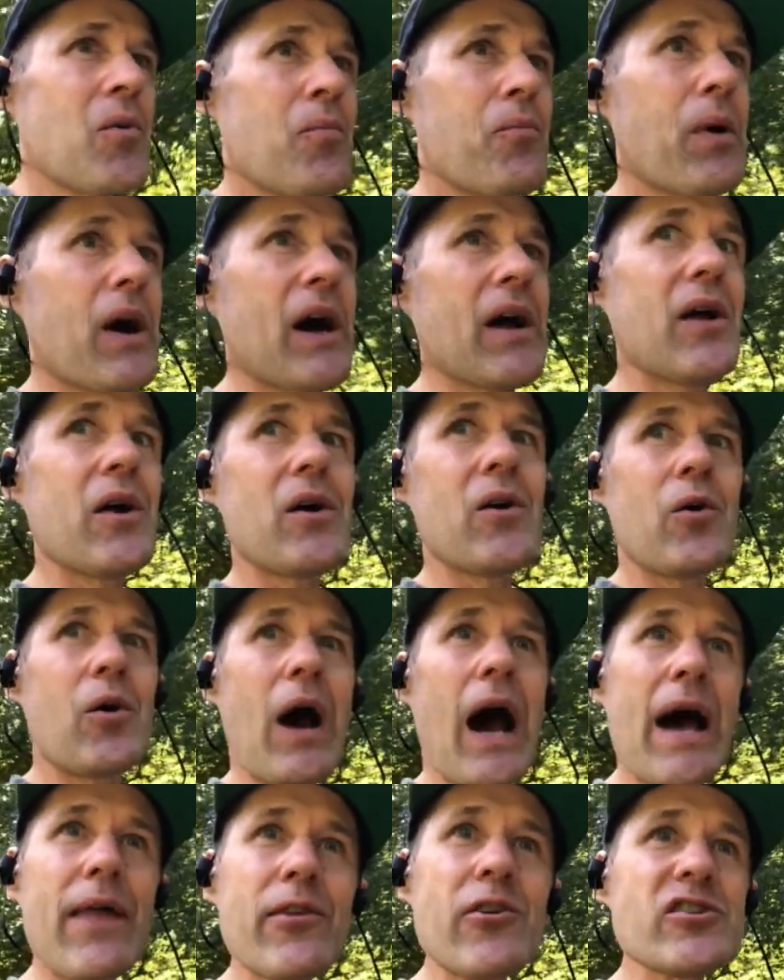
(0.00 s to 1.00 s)
But
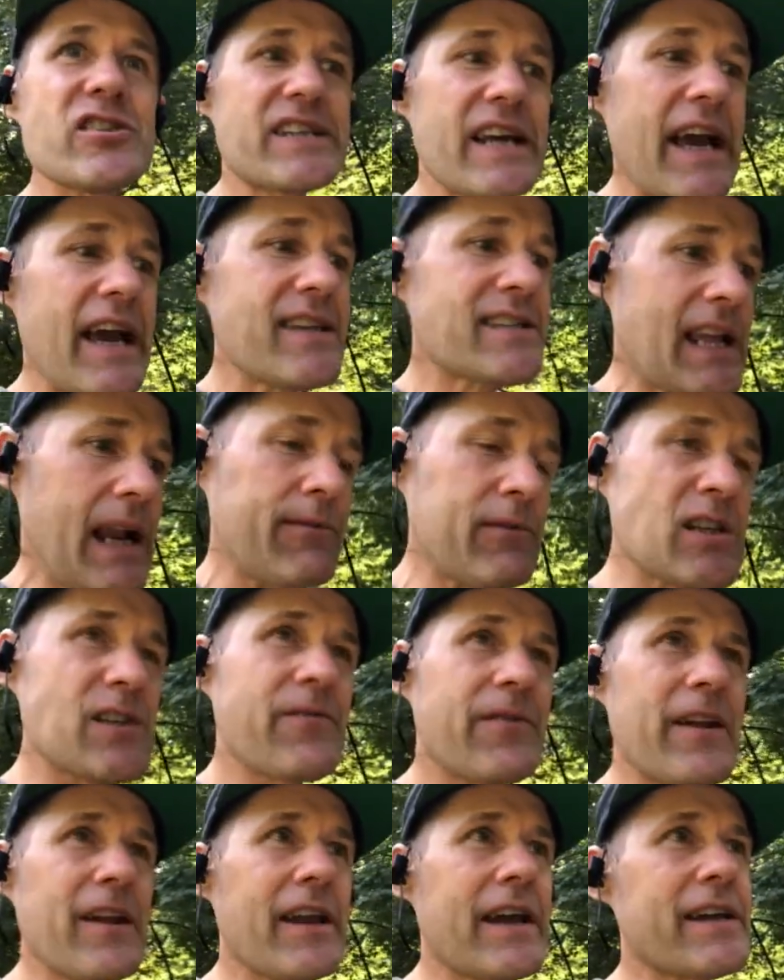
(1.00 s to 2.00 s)
on those days that I'm just
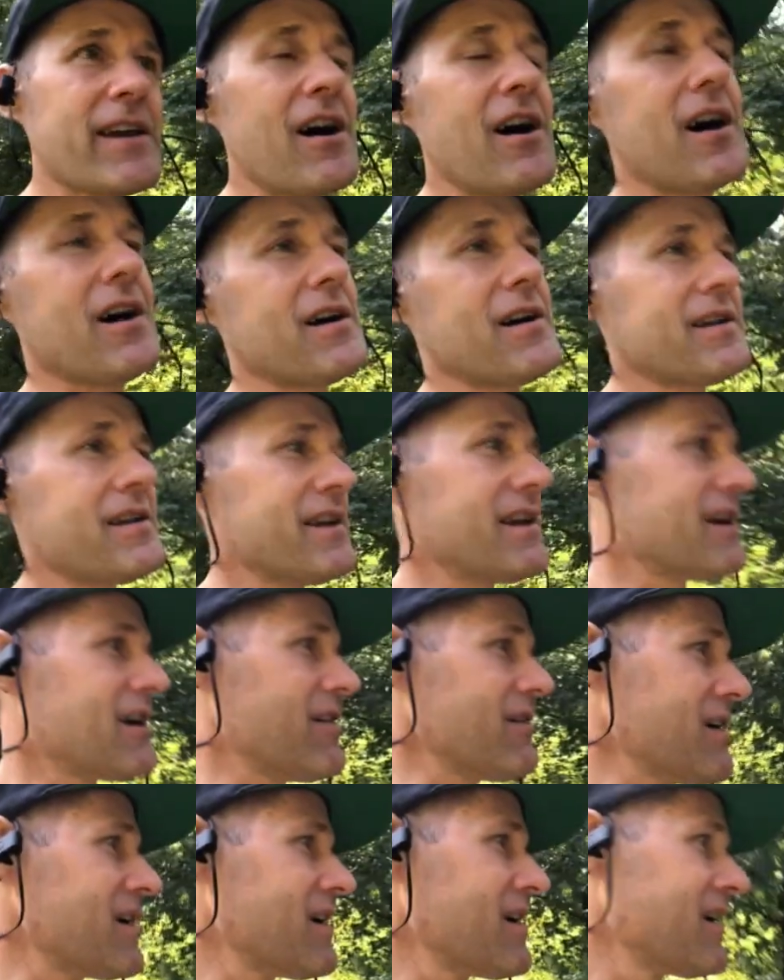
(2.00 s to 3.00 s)
feeling like, oh, you
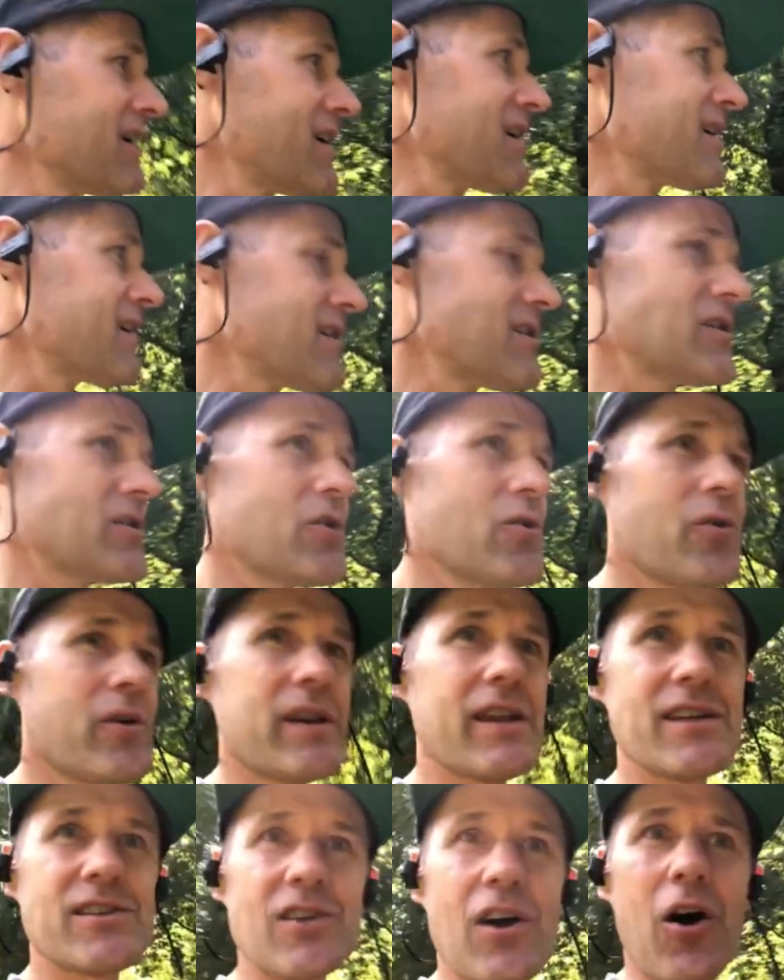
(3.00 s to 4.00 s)
know, doing
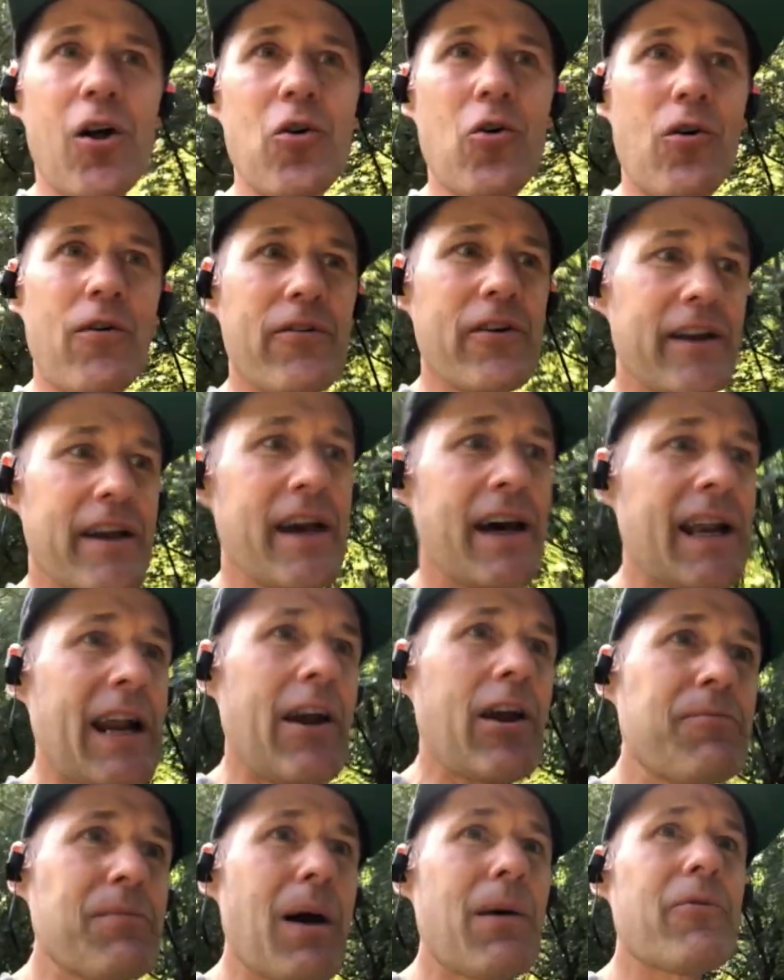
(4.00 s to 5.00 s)
this all over again,
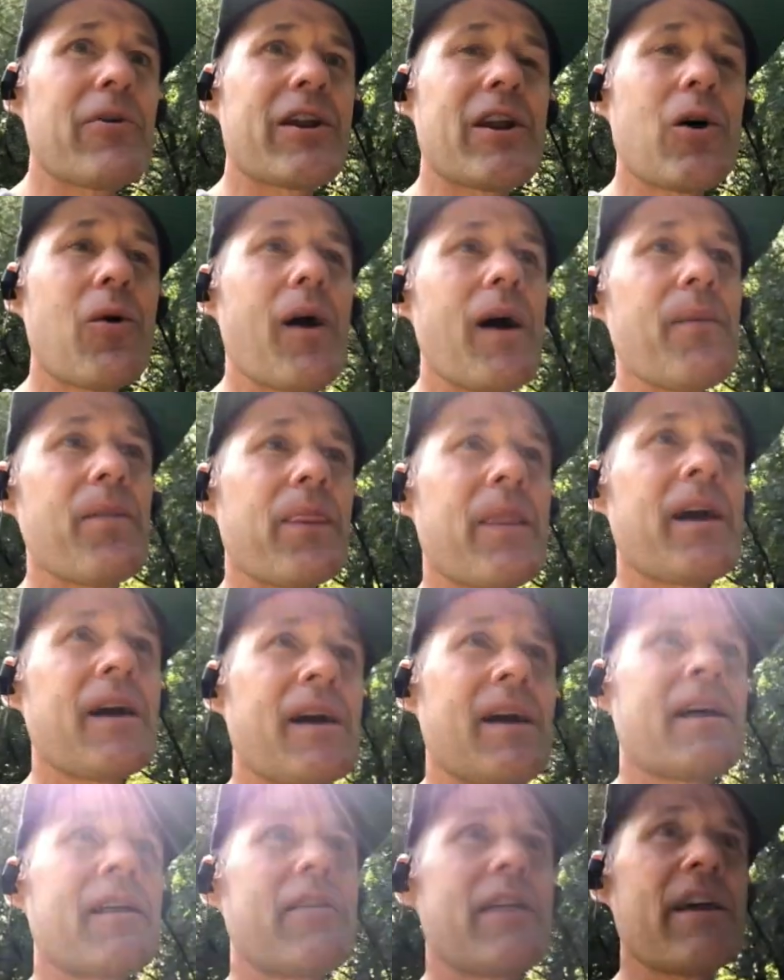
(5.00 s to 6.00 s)
I remember, you know what?
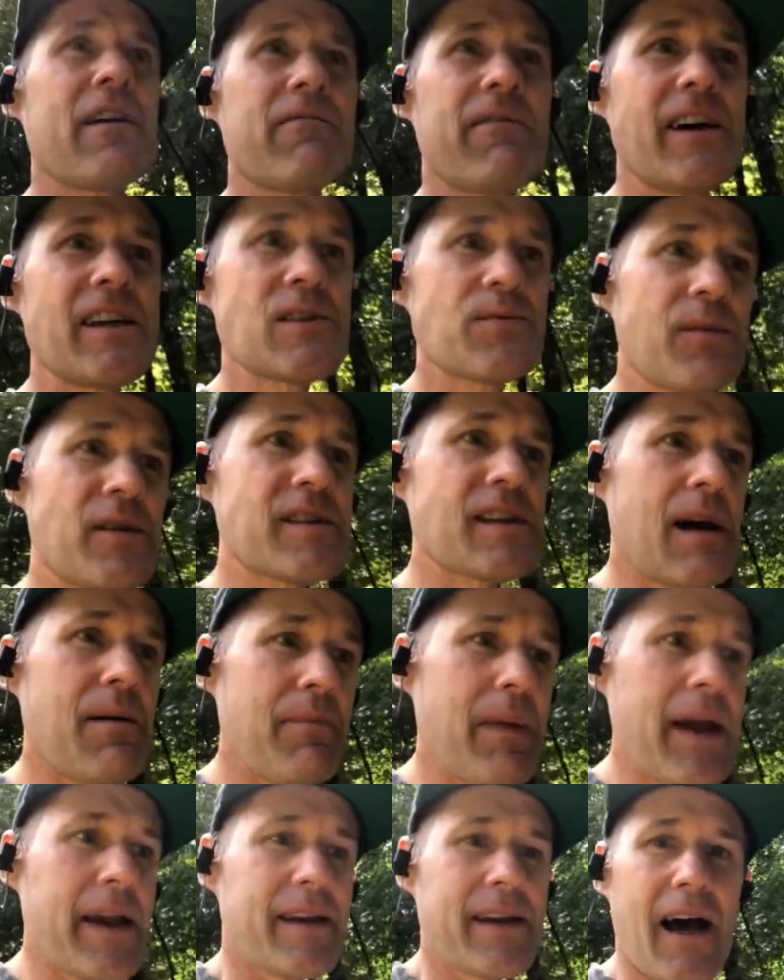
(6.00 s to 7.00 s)
The investments I
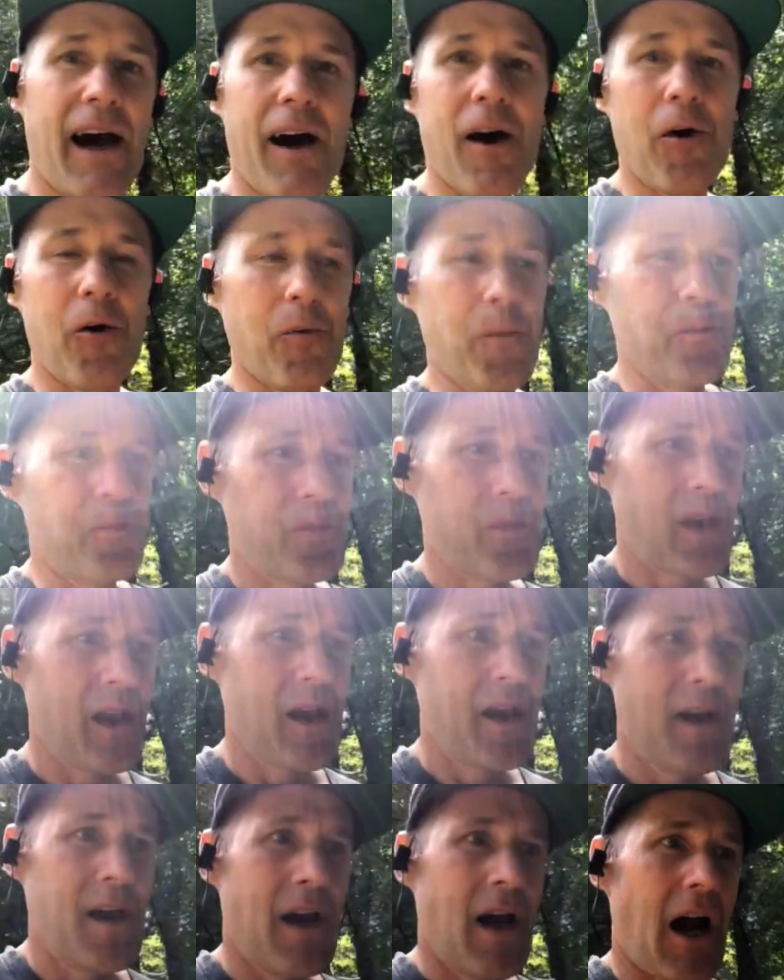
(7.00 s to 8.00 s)
make now
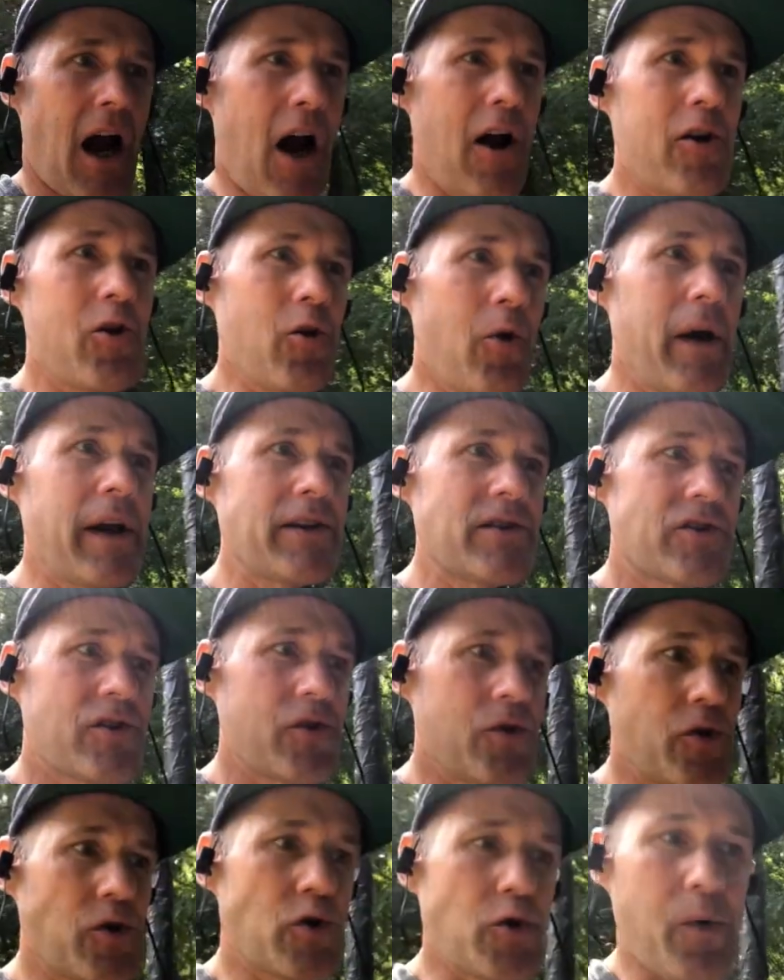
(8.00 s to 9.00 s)
are going
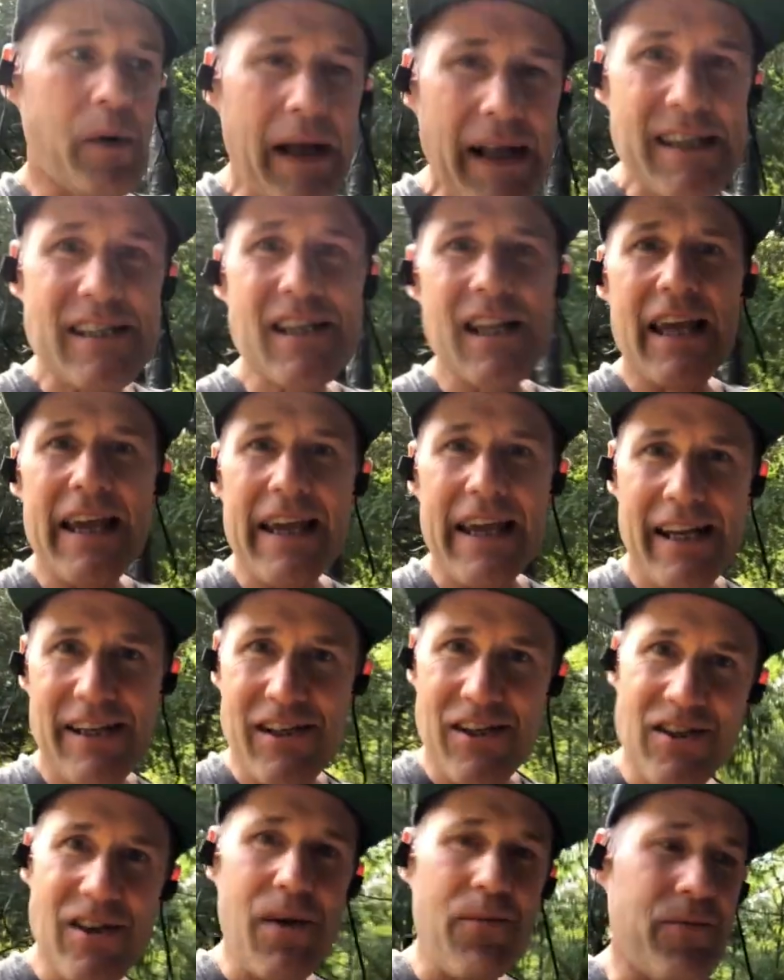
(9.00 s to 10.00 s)
to translate
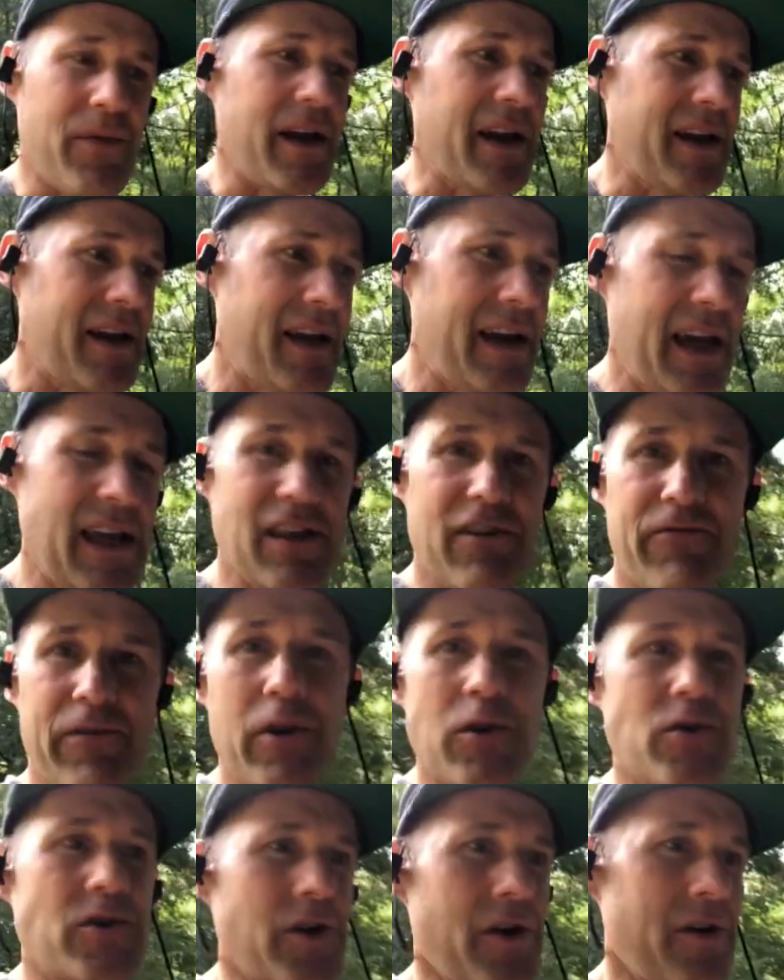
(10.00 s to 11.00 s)
into something in the
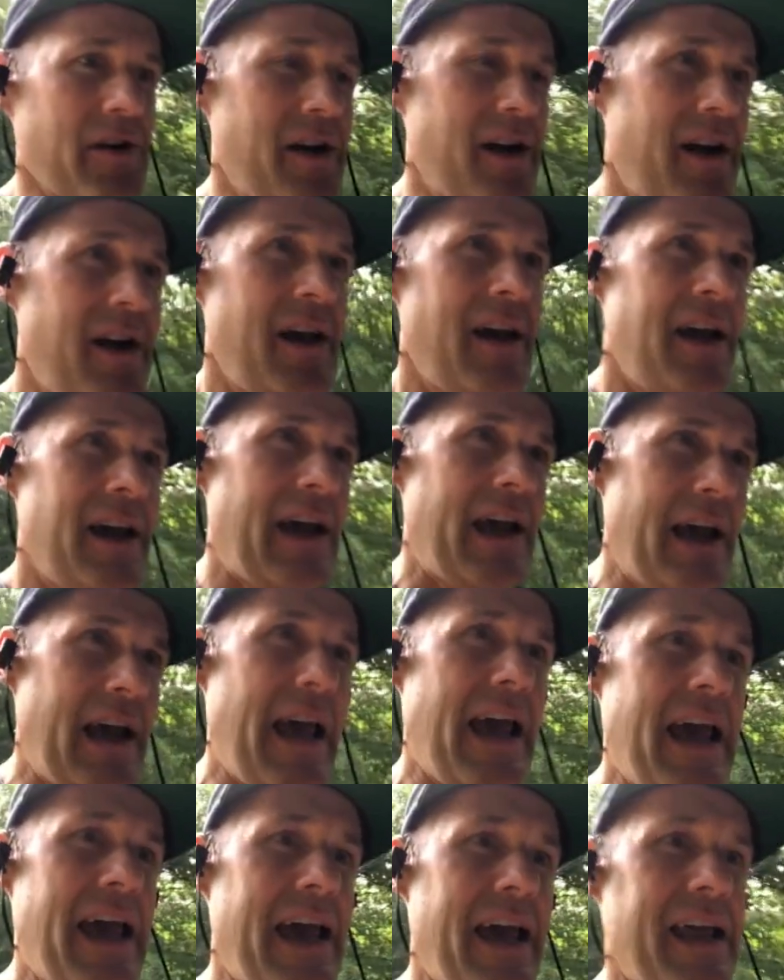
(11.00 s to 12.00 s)
future.
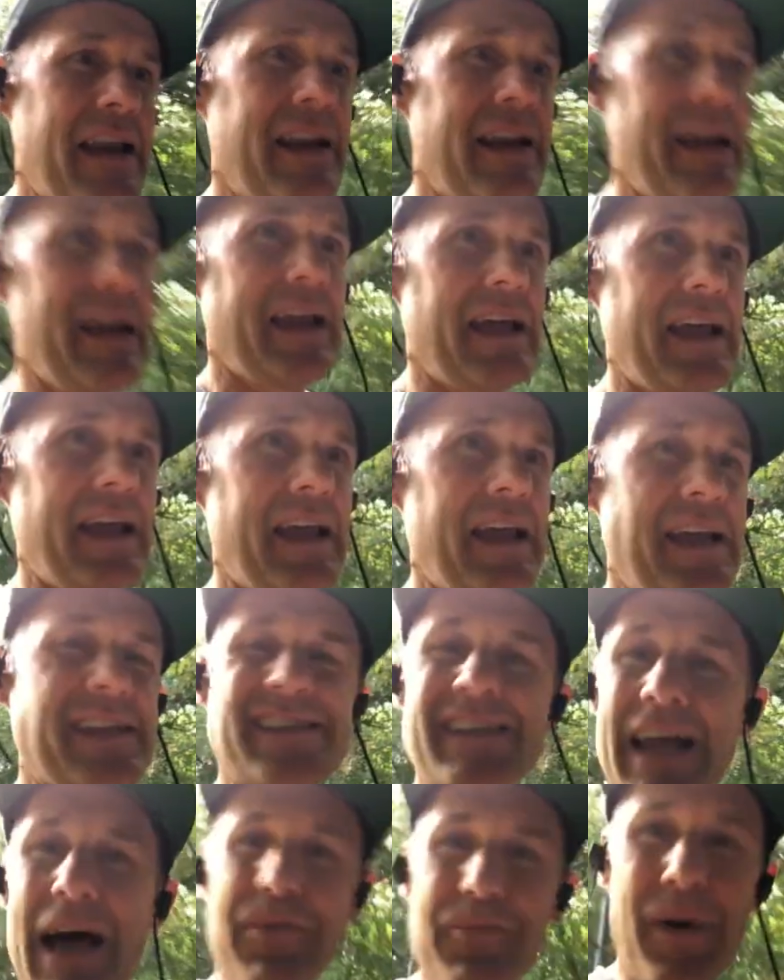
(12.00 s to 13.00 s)
And
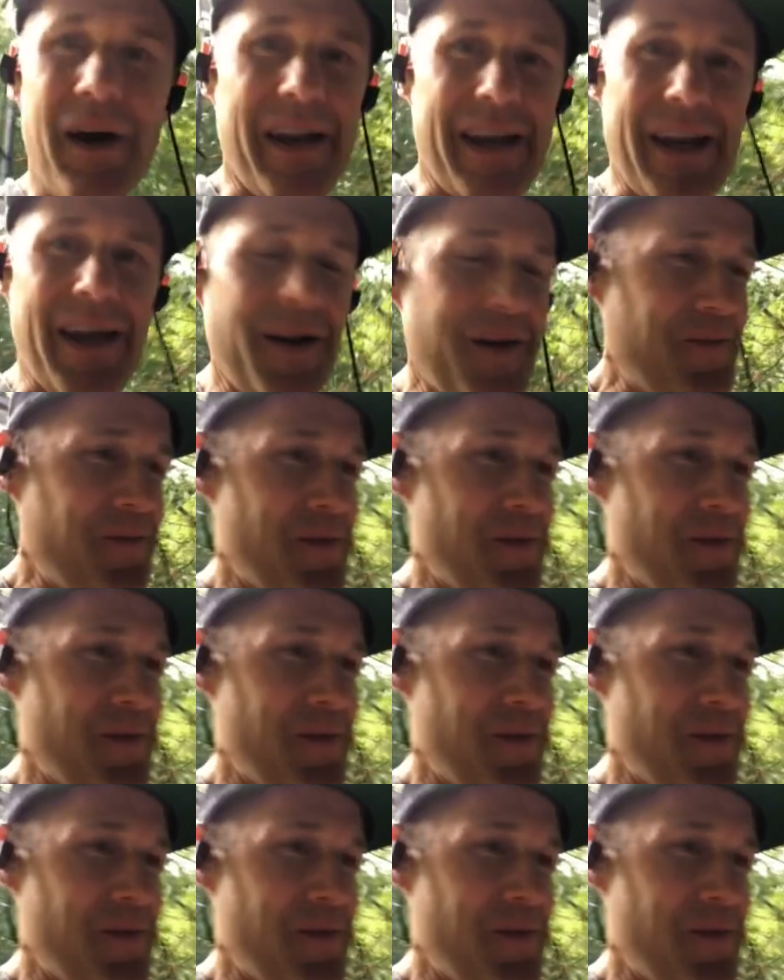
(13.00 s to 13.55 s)
it's not money.